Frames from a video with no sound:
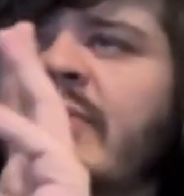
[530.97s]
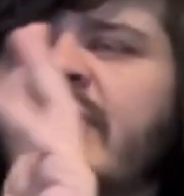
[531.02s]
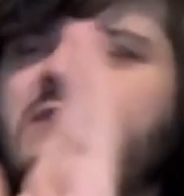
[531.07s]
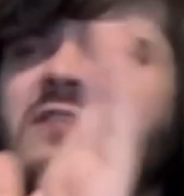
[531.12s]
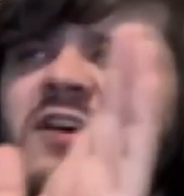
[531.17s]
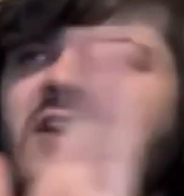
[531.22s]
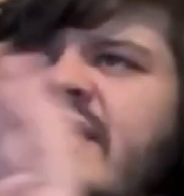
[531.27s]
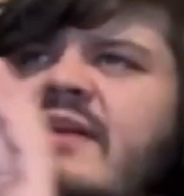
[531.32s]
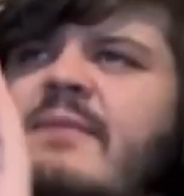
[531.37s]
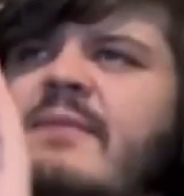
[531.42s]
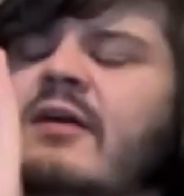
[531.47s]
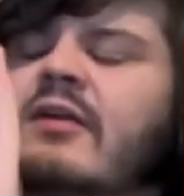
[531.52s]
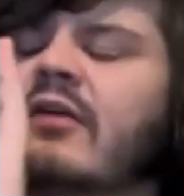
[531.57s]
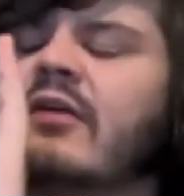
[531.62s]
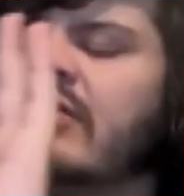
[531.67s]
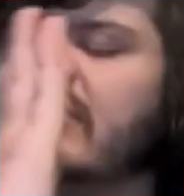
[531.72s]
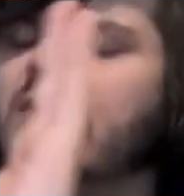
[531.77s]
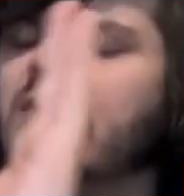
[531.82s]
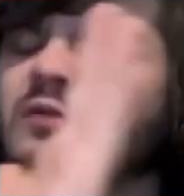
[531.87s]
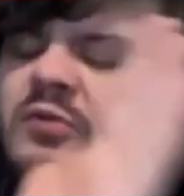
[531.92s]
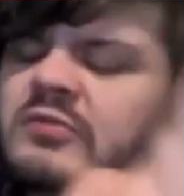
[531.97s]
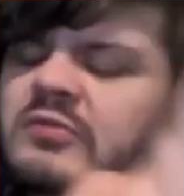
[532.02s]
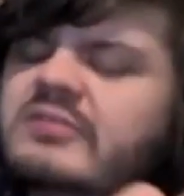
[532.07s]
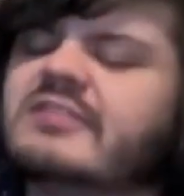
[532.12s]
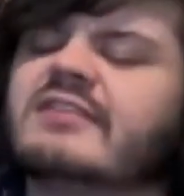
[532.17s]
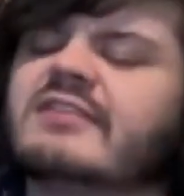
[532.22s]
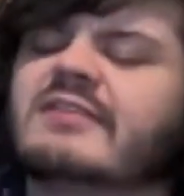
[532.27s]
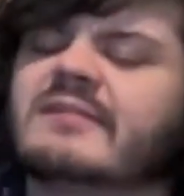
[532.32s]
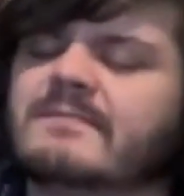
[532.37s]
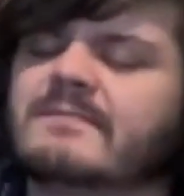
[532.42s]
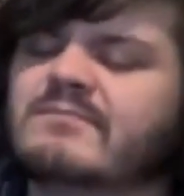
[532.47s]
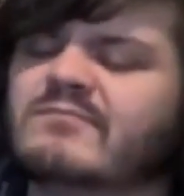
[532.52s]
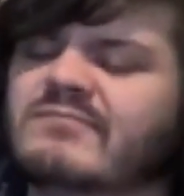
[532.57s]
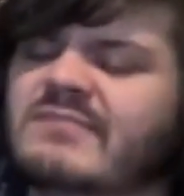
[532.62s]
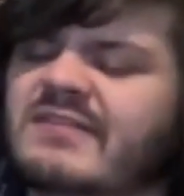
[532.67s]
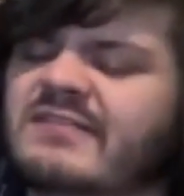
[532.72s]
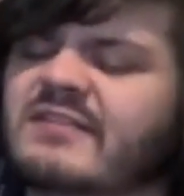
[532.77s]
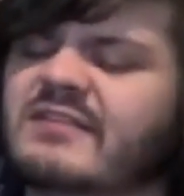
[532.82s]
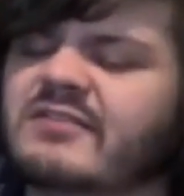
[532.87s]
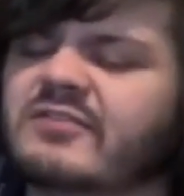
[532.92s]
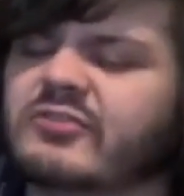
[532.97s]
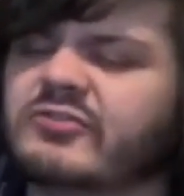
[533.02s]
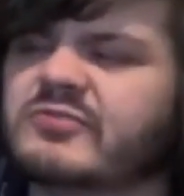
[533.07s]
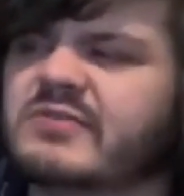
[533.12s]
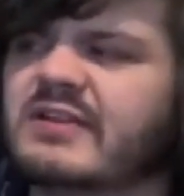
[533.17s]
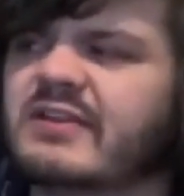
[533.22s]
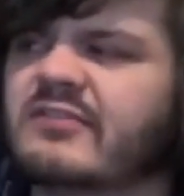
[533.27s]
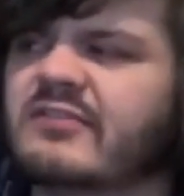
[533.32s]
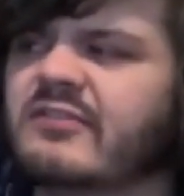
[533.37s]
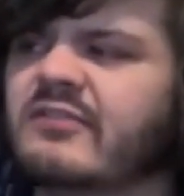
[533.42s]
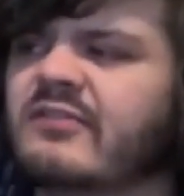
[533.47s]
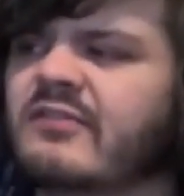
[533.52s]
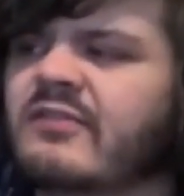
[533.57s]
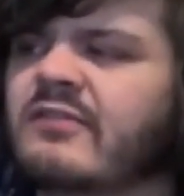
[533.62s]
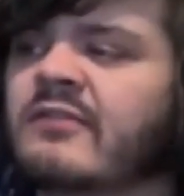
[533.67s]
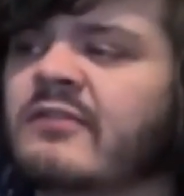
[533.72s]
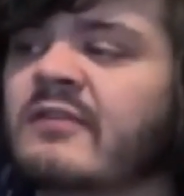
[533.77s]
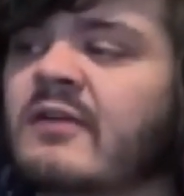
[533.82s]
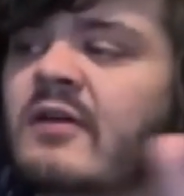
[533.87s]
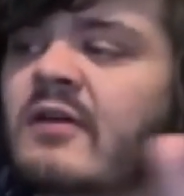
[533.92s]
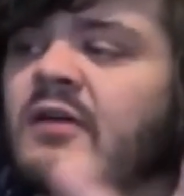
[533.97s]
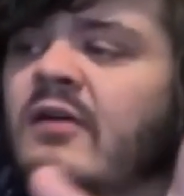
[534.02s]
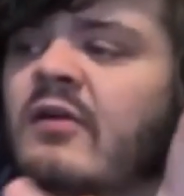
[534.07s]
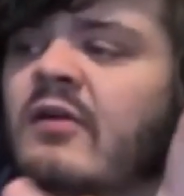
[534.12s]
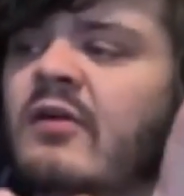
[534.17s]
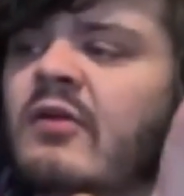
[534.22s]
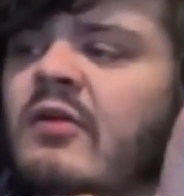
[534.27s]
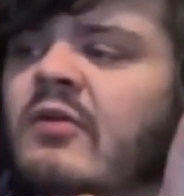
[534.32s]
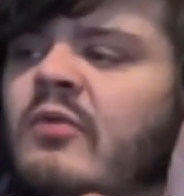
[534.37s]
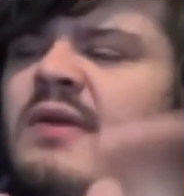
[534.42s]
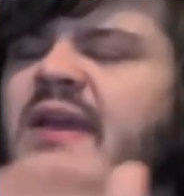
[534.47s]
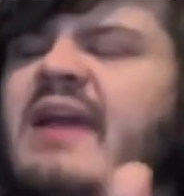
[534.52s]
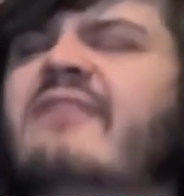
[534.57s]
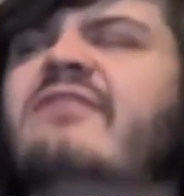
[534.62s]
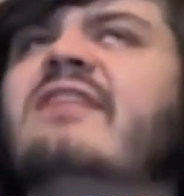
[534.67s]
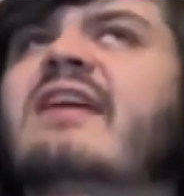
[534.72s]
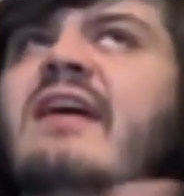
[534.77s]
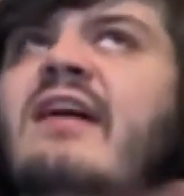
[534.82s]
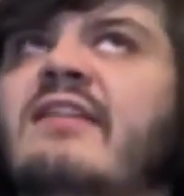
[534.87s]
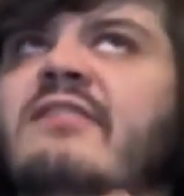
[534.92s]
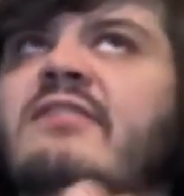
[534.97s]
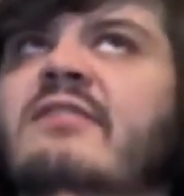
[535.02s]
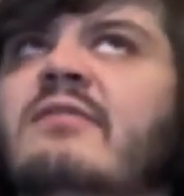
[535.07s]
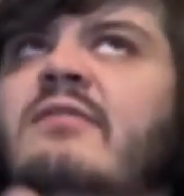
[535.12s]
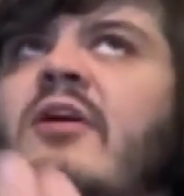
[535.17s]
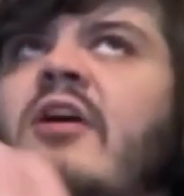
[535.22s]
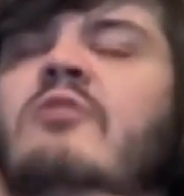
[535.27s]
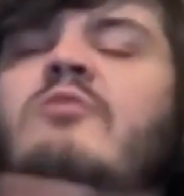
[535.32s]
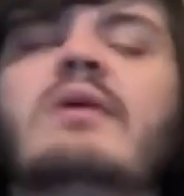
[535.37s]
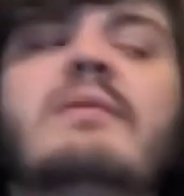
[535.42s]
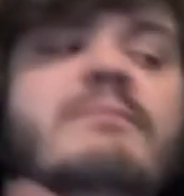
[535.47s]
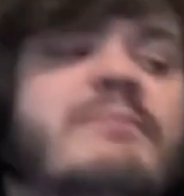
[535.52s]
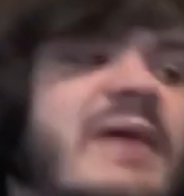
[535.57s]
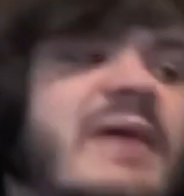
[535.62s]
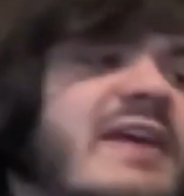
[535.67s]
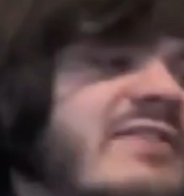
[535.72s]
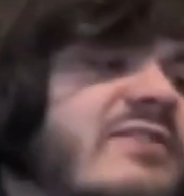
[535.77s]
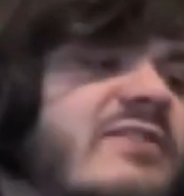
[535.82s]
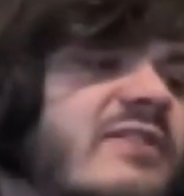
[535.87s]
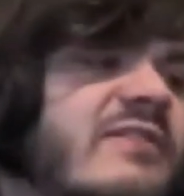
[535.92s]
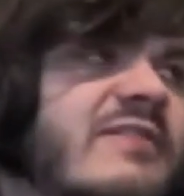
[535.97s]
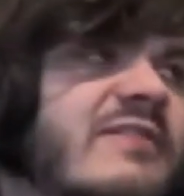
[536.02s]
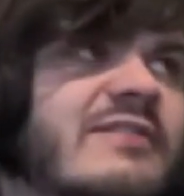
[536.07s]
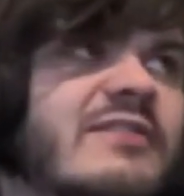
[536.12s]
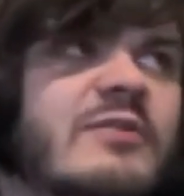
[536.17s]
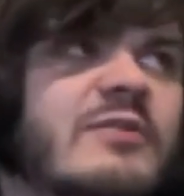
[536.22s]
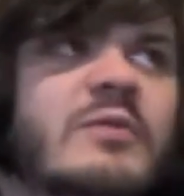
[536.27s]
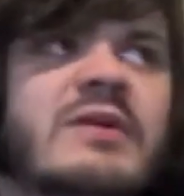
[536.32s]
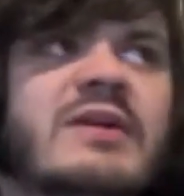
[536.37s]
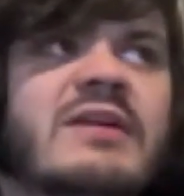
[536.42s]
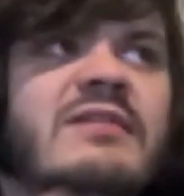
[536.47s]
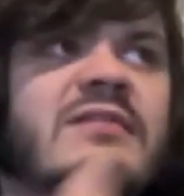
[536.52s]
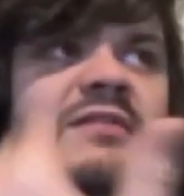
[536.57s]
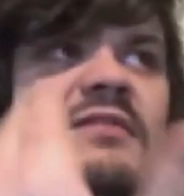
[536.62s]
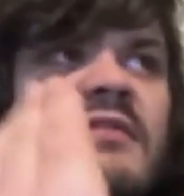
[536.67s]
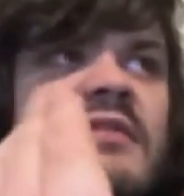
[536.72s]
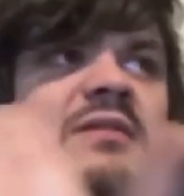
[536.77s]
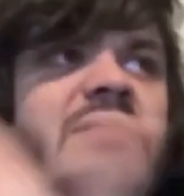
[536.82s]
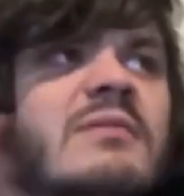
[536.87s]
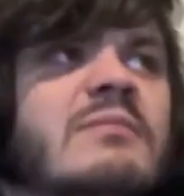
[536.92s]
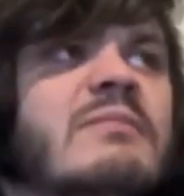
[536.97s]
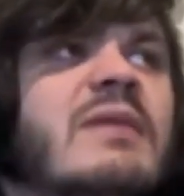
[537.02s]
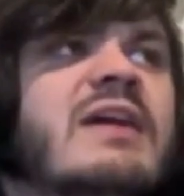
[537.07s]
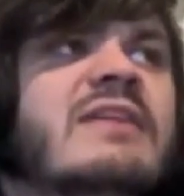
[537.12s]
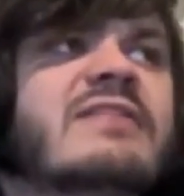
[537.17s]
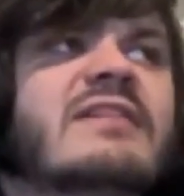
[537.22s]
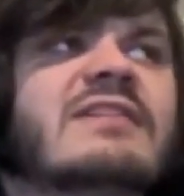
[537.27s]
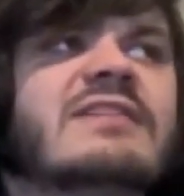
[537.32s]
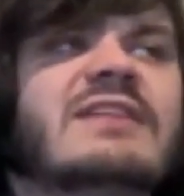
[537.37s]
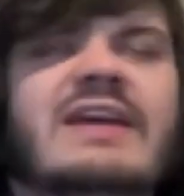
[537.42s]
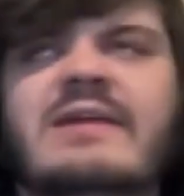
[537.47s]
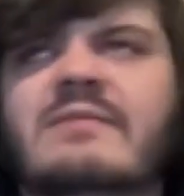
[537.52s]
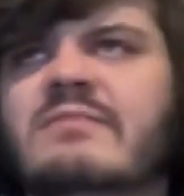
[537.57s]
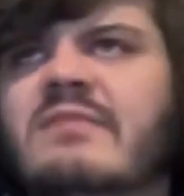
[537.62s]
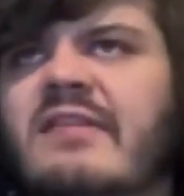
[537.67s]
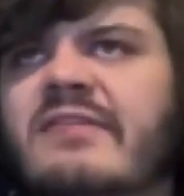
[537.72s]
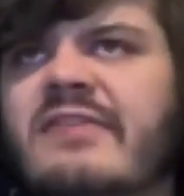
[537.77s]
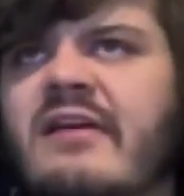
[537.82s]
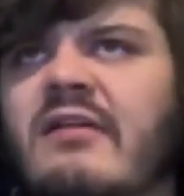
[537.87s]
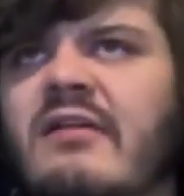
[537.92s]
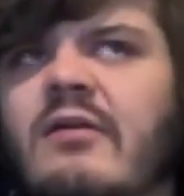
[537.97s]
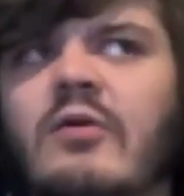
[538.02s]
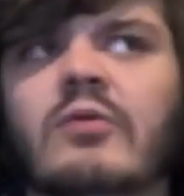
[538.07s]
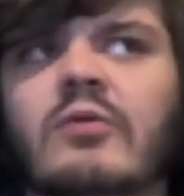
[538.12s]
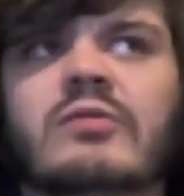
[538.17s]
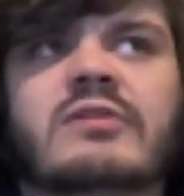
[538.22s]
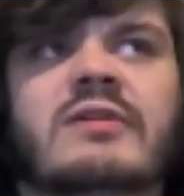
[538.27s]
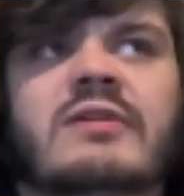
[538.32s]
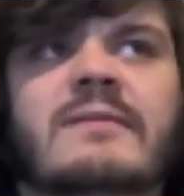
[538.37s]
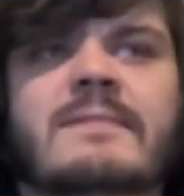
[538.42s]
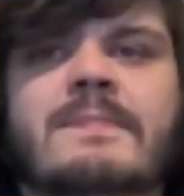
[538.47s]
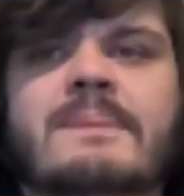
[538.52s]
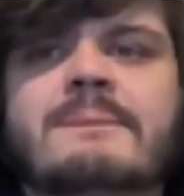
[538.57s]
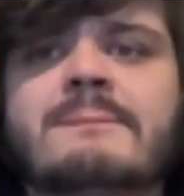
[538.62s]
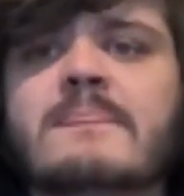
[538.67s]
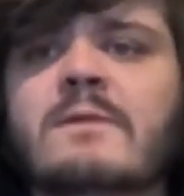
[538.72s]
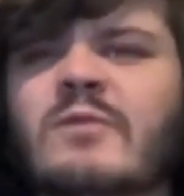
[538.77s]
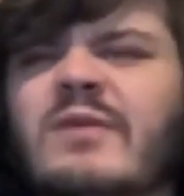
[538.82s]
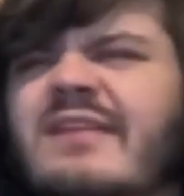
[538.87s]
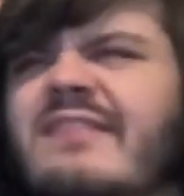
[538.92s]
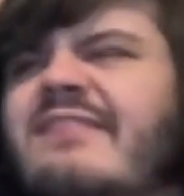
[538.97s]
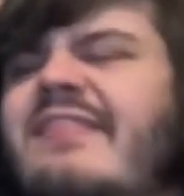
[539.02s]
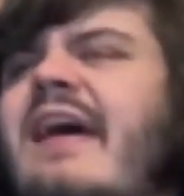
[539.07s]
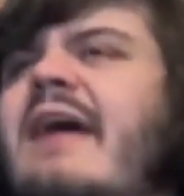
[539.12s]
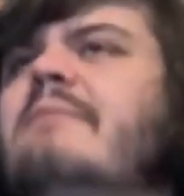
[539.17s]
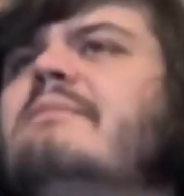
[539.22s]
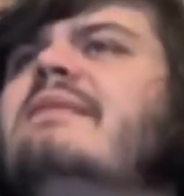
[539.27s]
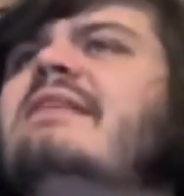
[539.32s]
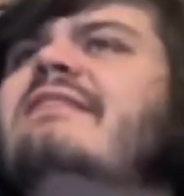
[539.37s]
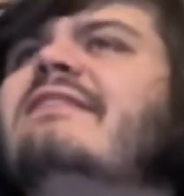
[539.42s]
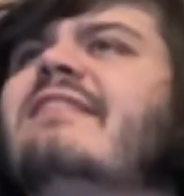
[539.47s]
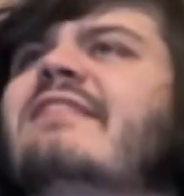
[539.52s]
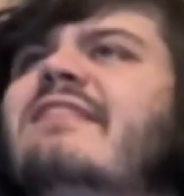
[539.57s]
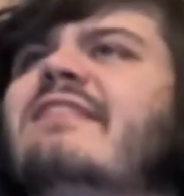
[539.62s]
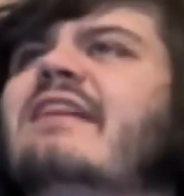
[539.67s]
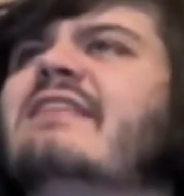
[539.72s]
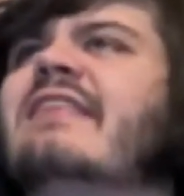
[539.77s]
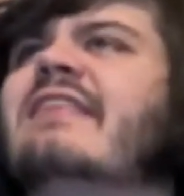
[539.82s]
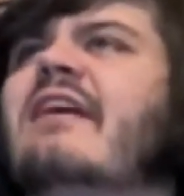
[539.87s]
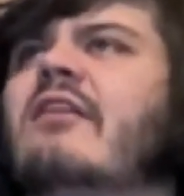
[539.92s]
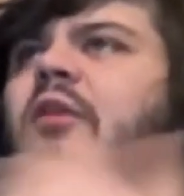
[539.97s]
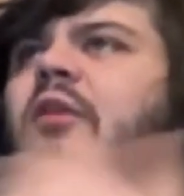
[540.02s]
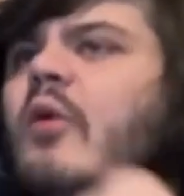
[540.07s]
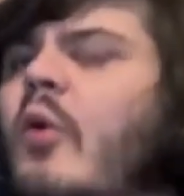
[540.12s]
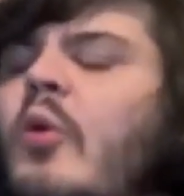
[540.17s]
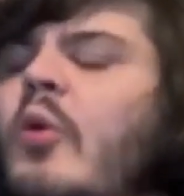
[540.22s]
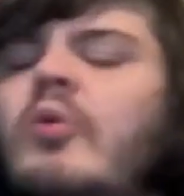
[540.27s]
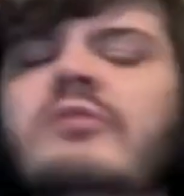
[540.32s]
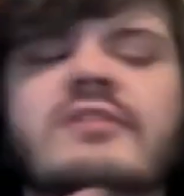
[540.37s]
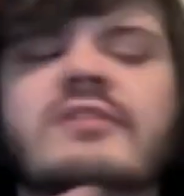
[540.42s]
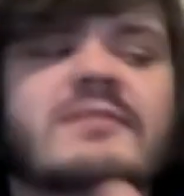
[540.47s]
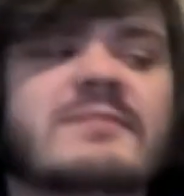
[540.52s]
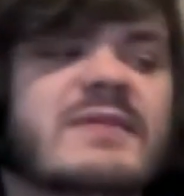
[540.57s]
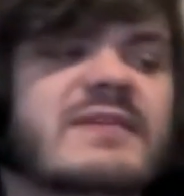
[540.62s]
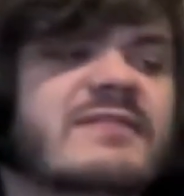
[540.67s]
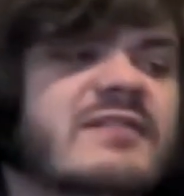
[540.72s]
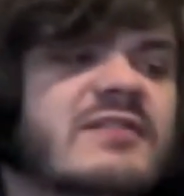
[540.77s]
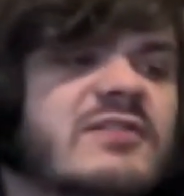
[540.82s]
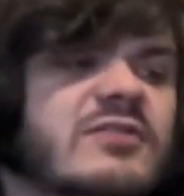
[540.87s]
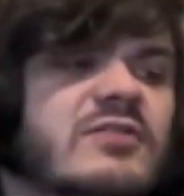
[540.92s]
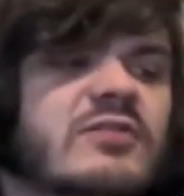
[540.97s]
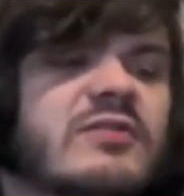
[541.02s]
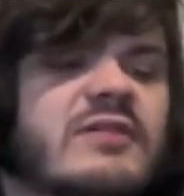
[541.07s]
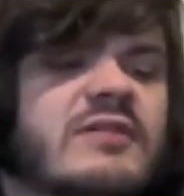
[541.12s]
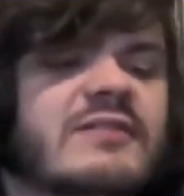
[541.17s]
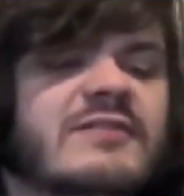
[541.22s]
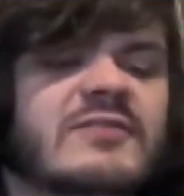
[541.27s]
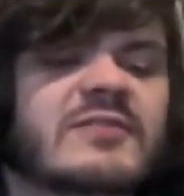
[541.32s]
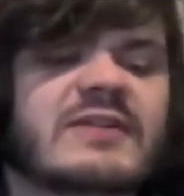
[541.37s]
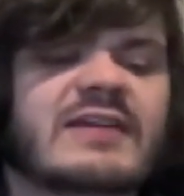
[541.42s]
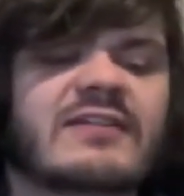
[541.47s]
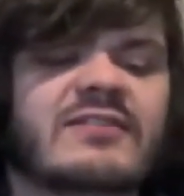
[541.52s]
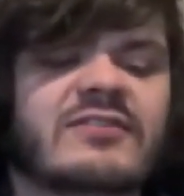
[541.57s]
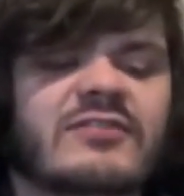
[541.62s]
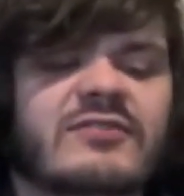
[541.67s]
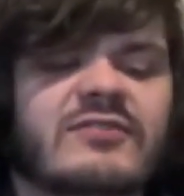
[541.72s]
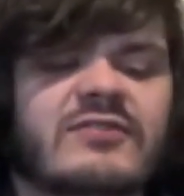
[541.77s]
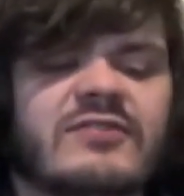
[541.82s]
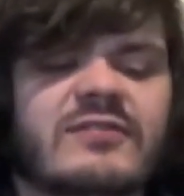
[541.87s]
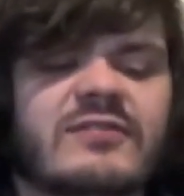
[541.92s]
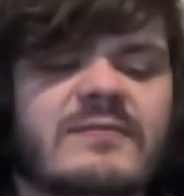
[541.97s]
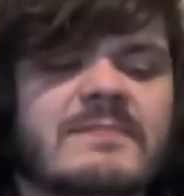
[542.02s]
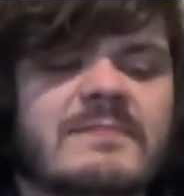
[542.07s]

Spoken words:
we talk about older mystical traditions, we have to ask, on what basis do we make the claim that they're older? What does that mean to say they're older mystical traditions?